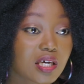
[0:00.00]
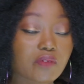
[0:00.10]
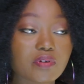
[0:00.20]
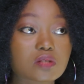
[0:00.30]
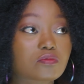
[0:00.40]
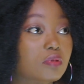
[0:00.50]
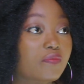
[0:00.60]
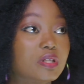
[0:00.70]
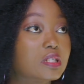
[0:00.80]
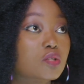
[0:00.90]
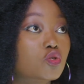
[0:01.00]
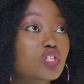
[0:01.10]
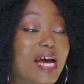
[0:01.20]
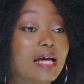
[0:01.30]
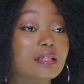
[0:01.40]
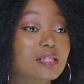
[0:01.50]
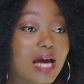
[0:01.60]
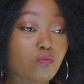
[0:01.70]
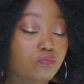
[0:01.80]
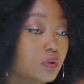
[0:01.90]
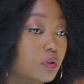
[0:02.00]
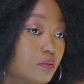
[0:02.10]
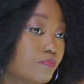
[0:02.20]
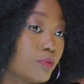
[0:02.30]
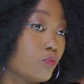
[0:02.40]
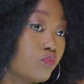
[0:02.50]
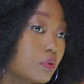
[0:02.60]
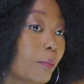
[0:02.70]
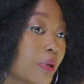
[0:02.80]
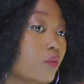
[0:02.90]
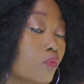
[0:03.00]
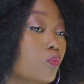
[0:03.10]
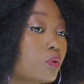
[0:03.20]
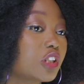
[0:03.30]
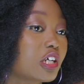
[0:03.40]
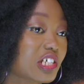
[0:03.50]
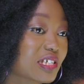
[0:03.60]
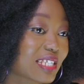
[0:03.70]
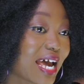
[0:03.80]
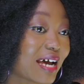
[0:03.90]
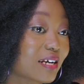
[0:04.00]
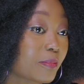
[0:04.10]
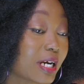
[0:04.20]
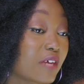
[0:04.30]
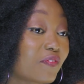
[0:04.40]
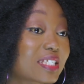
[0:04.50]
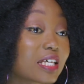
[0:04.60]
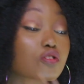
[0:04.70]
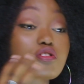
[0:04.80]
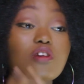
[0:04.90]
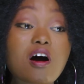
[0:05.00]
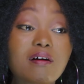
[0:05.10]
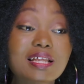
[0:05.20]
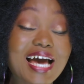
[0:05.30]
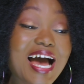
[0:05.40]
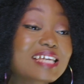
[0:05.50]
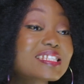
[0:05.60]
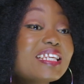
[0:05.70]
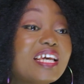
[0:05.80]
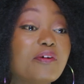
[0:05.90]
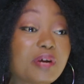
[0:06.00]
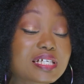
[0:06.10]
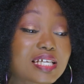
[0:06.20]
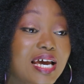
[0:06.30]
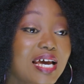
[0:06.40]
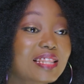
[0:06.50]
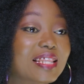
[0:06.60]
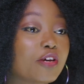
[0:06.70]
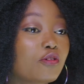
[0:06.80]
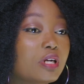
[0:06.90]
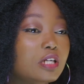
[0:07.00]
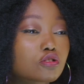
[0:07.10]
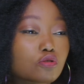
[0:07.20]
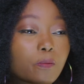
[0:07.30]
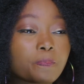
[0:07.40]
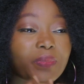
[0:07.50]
If it's a chant, we would understand. But if it's a song that has lyrics, then you need to